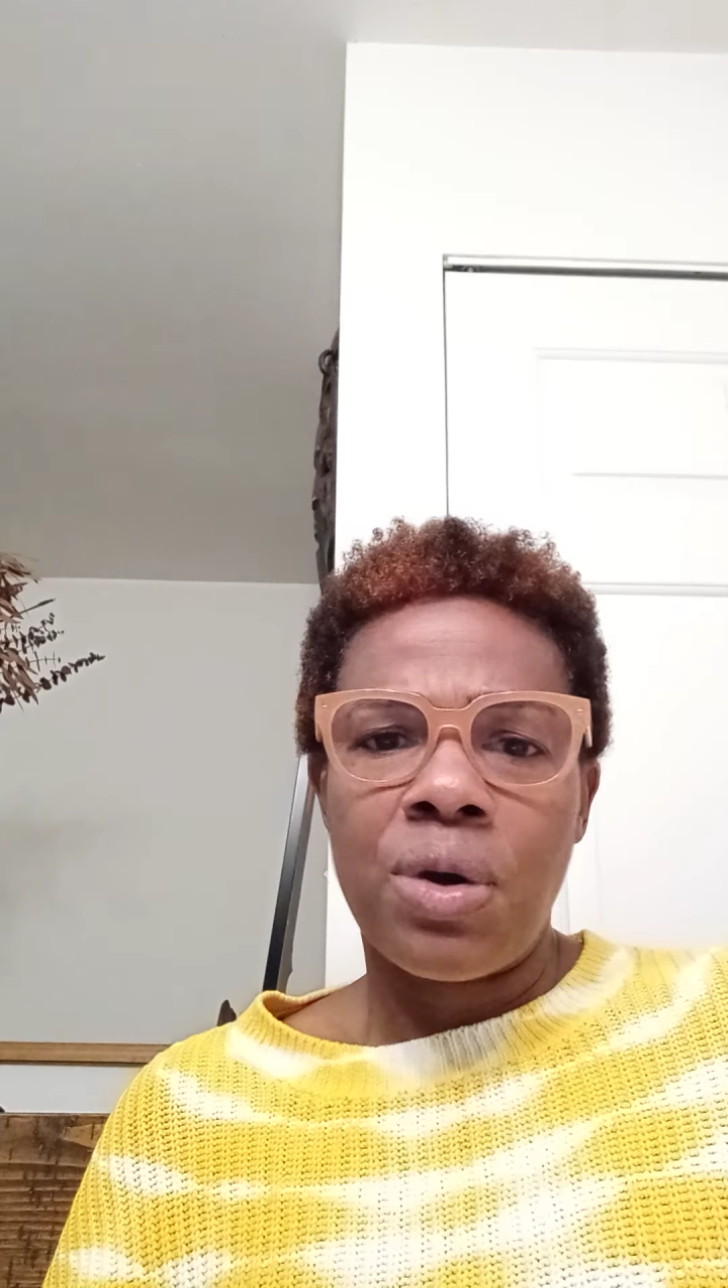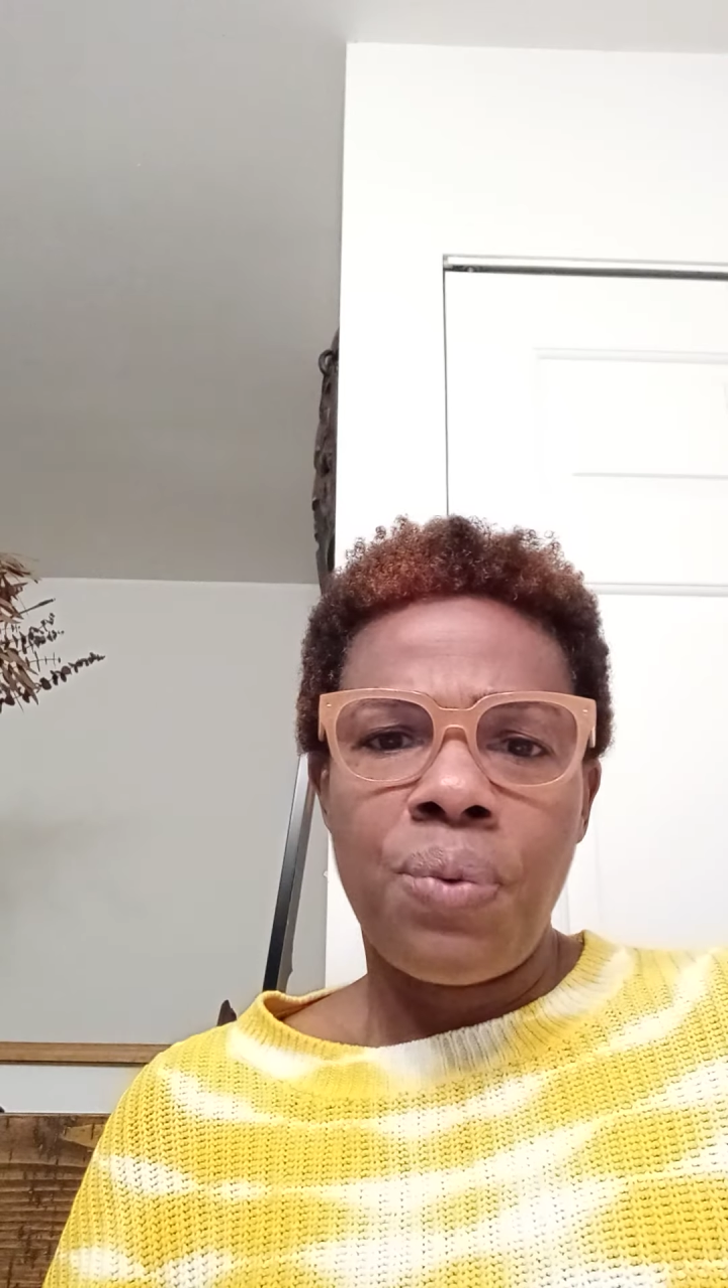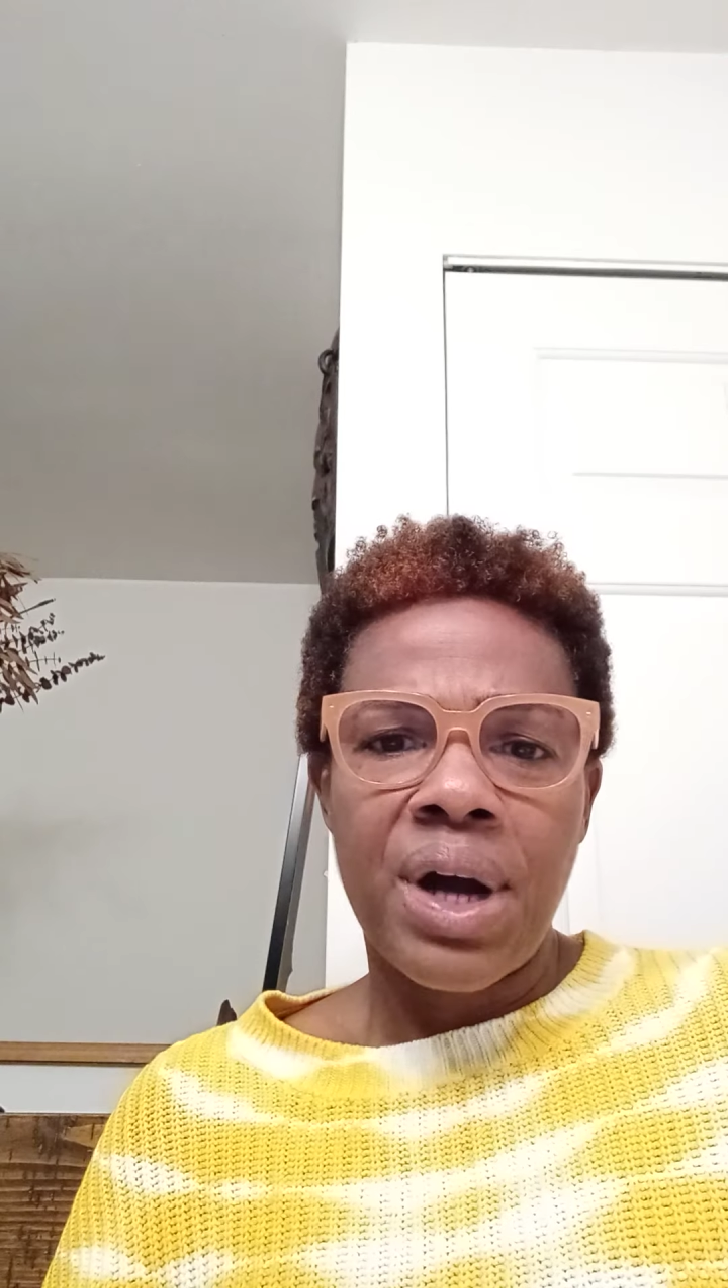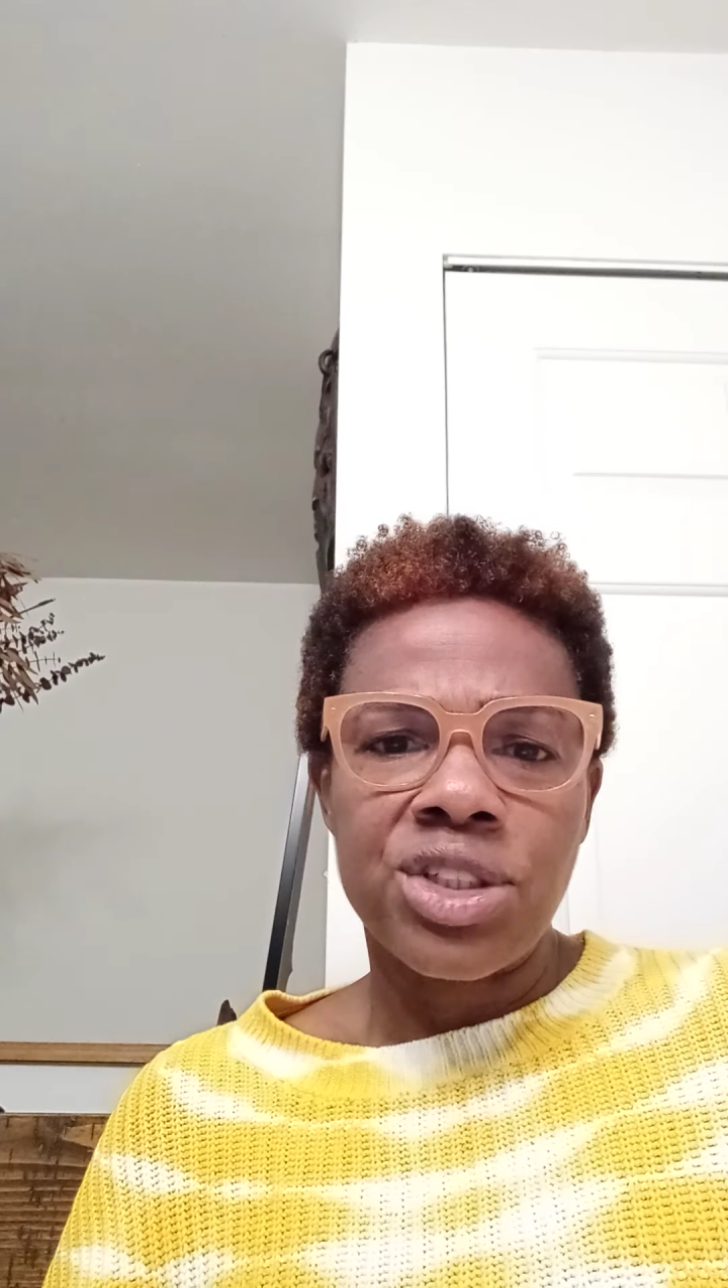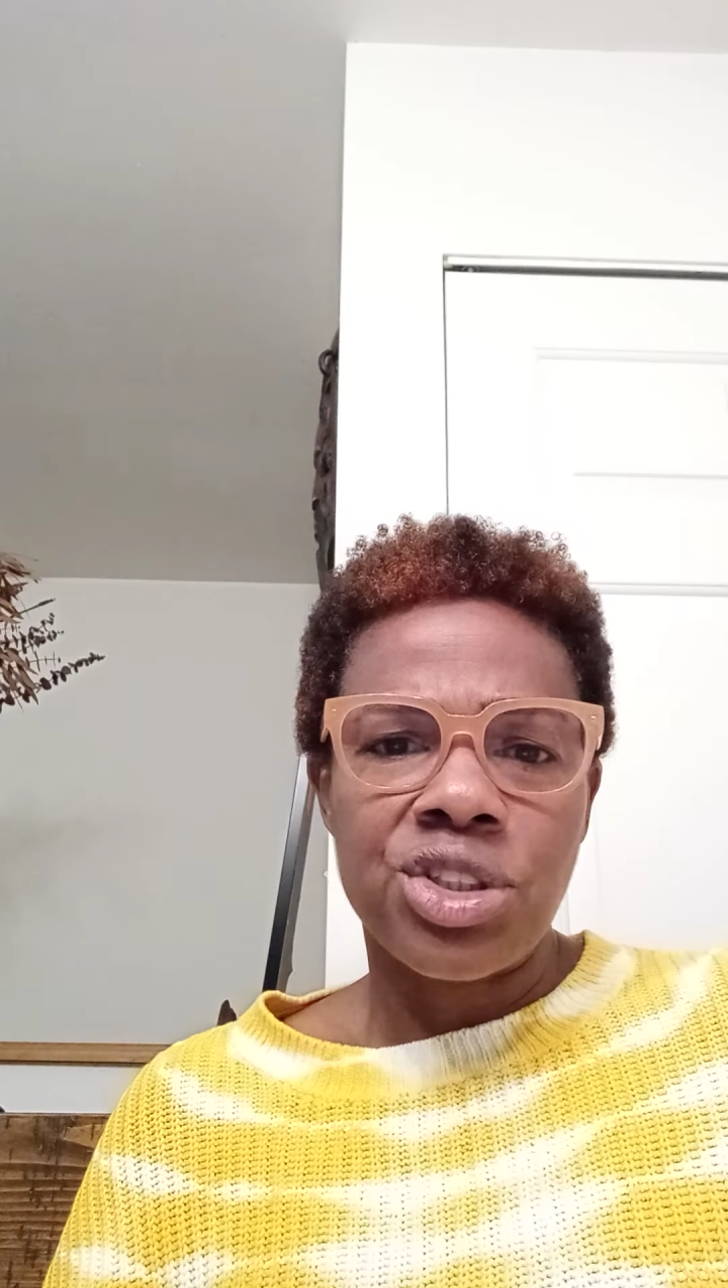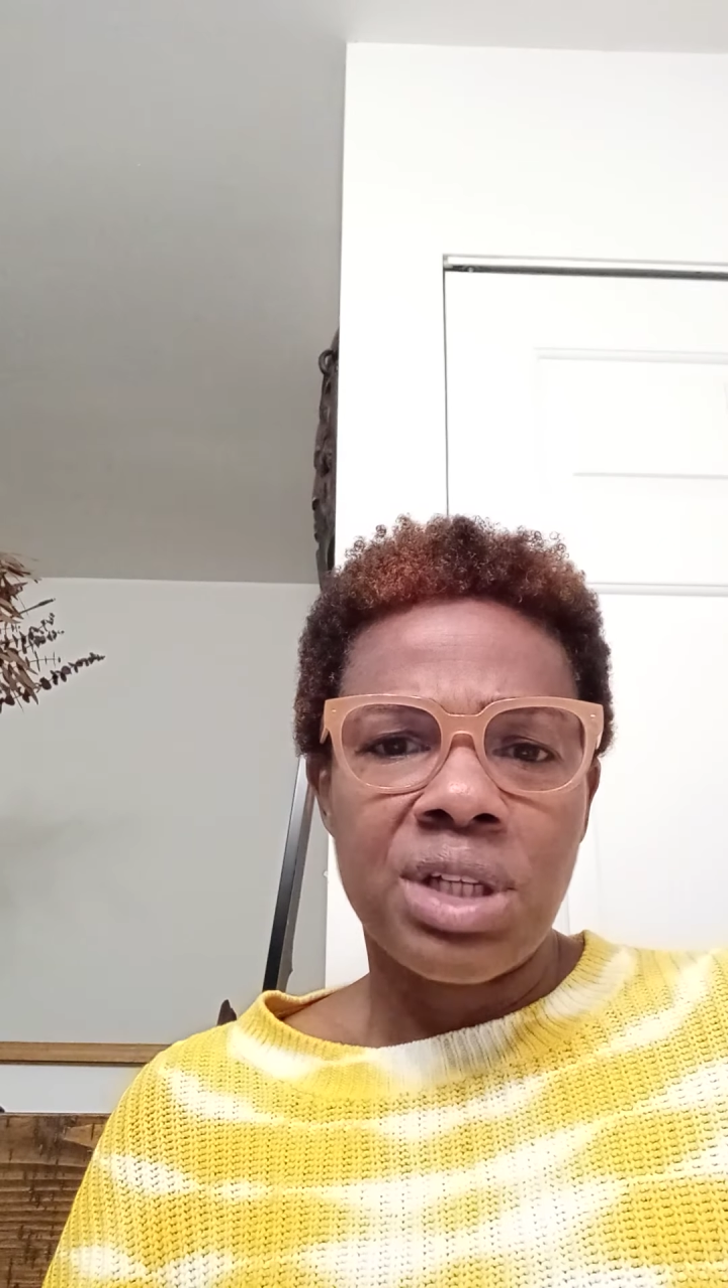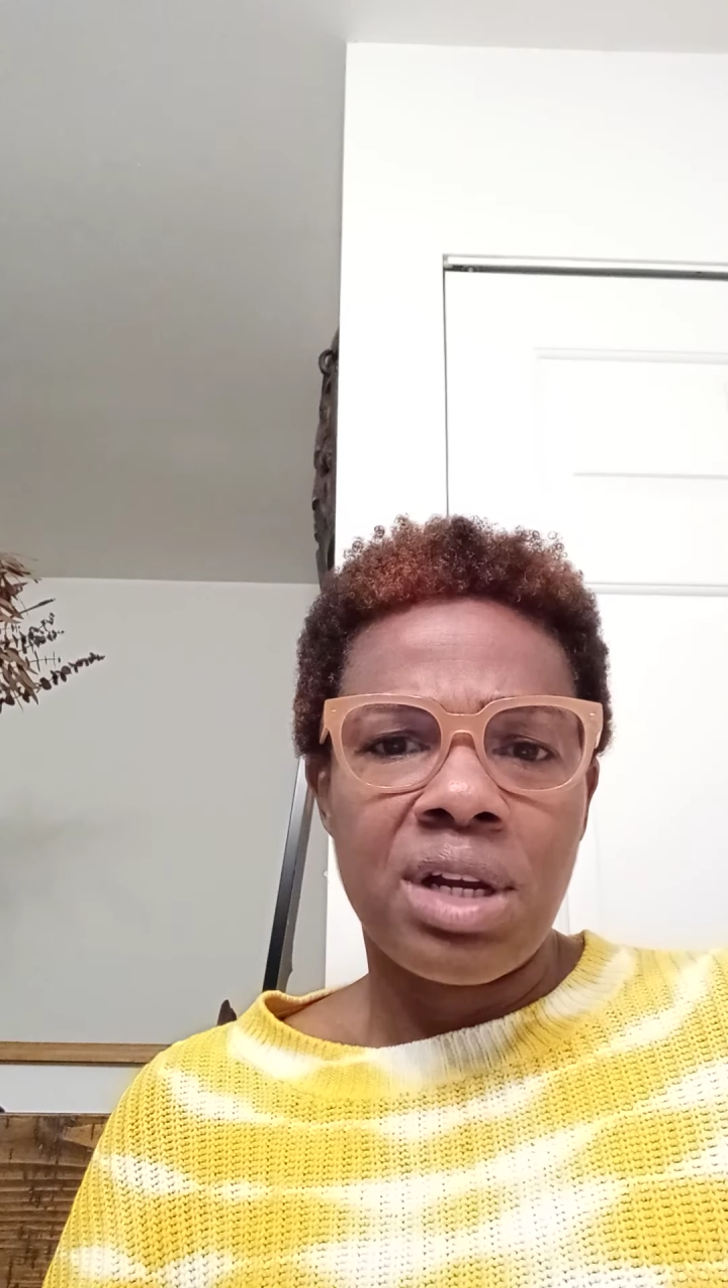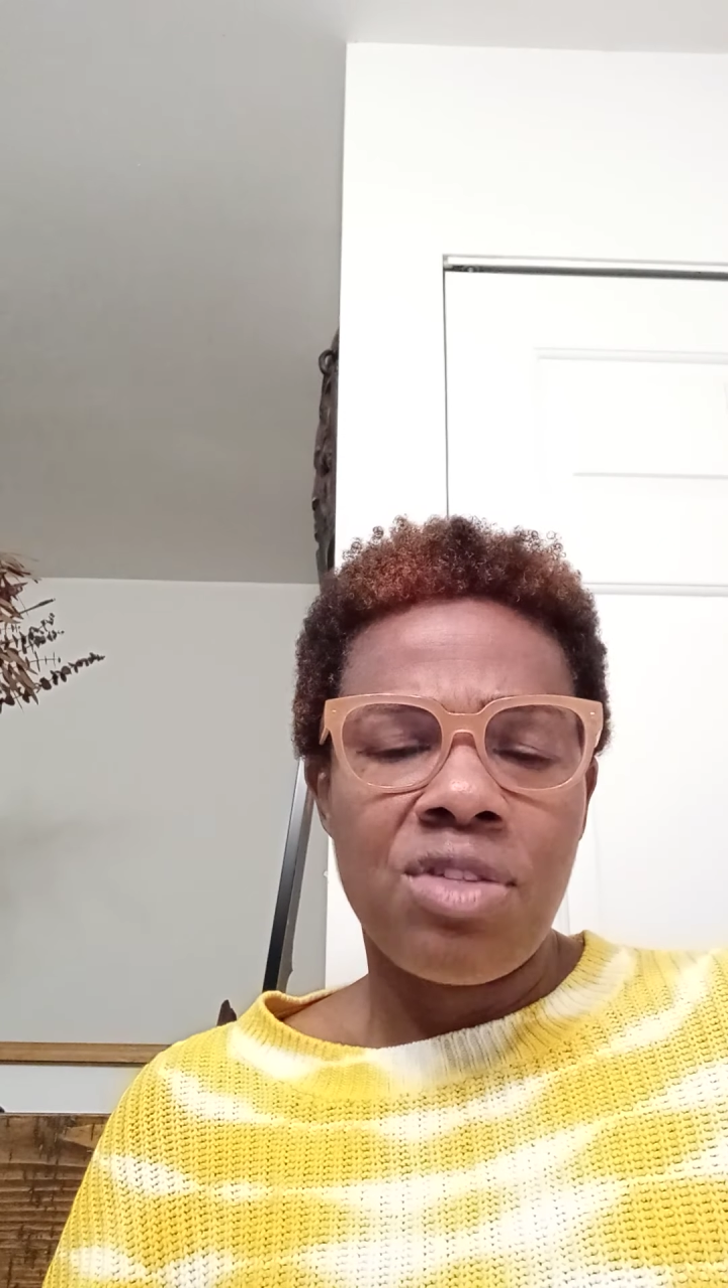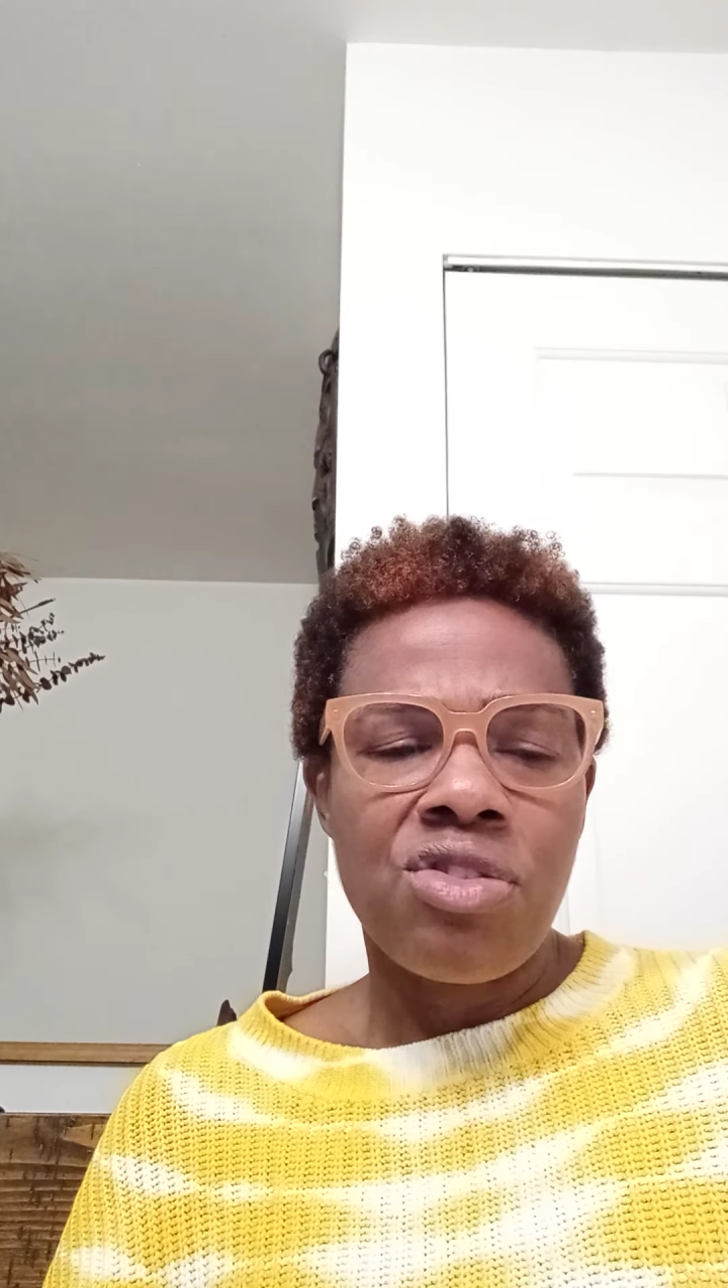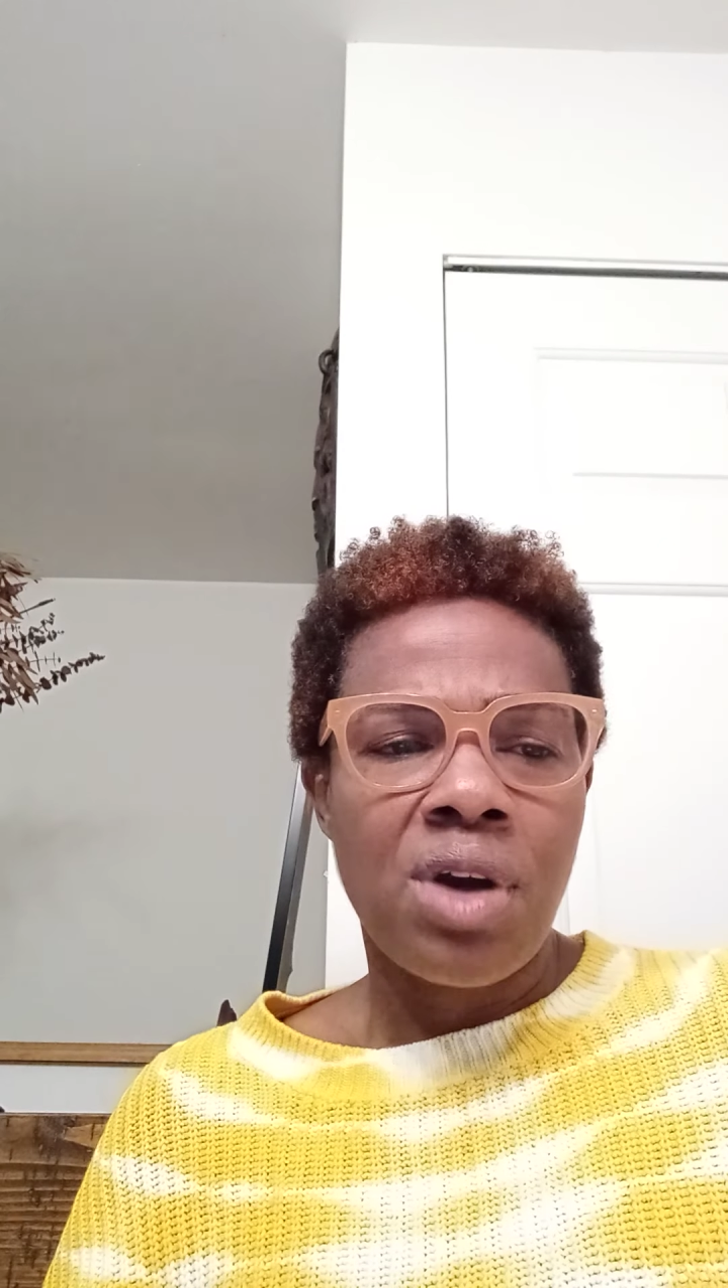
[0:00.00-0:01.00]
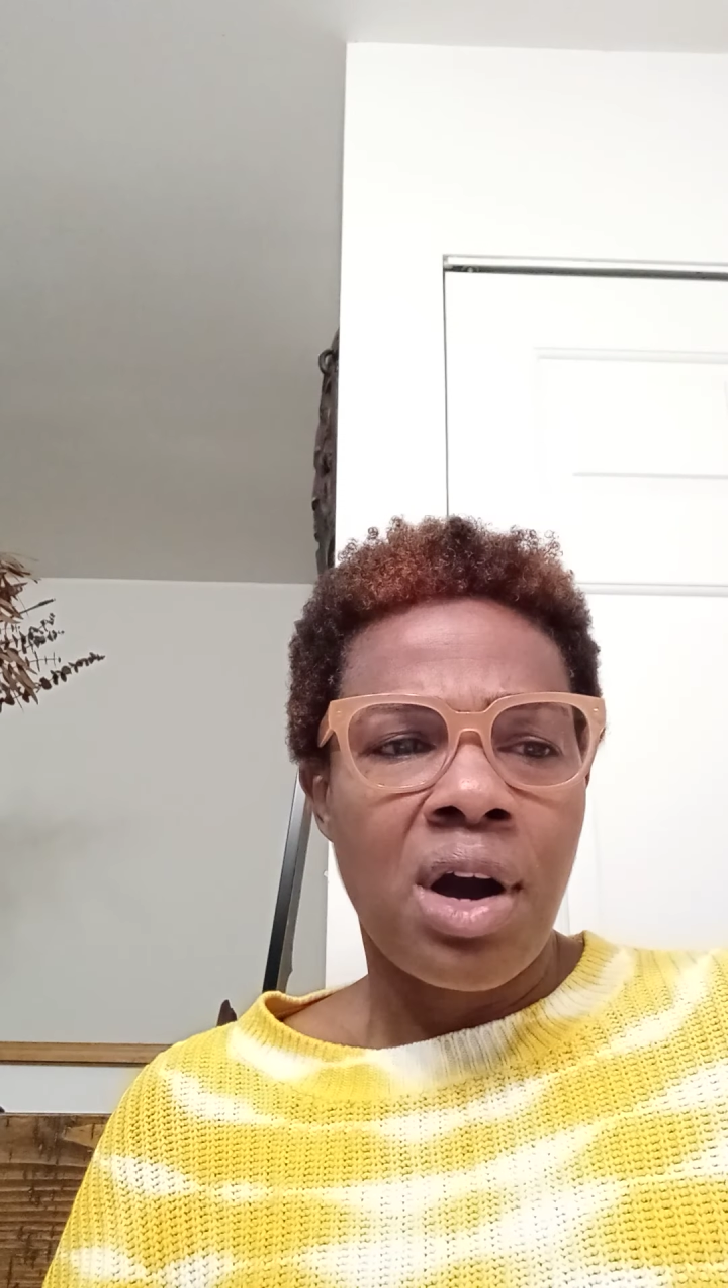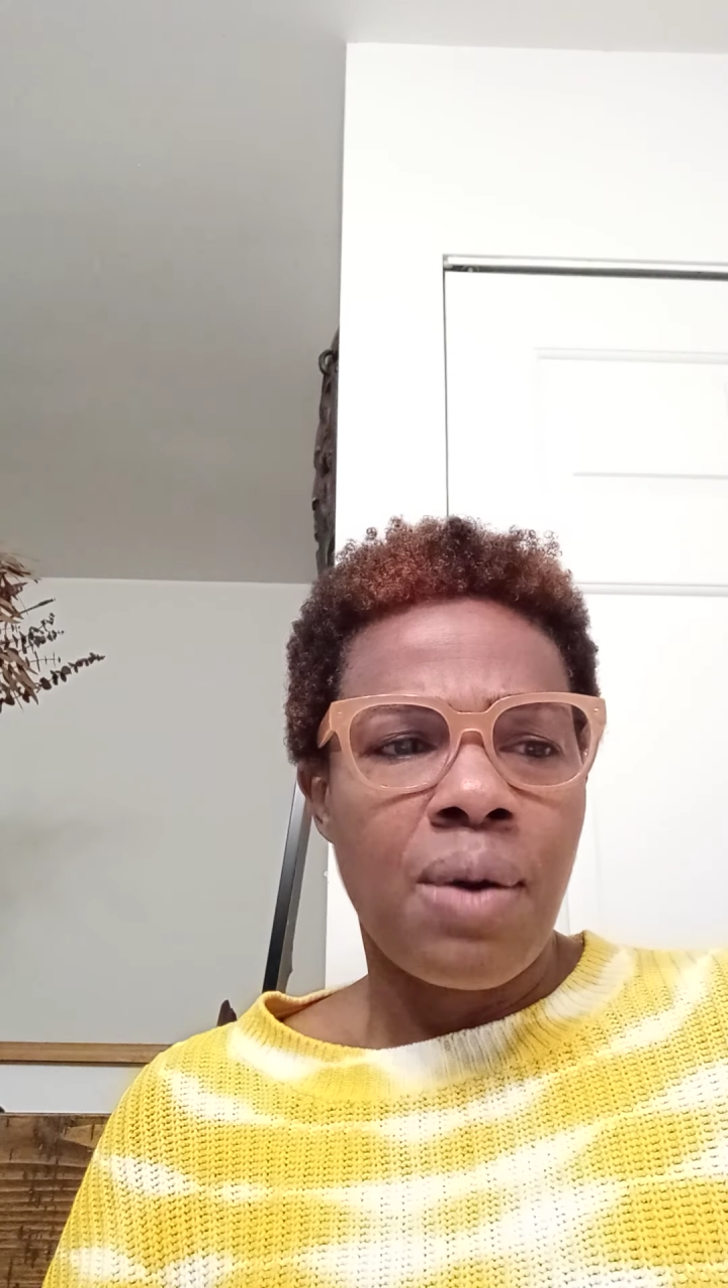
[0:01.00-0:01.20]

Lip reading: questions.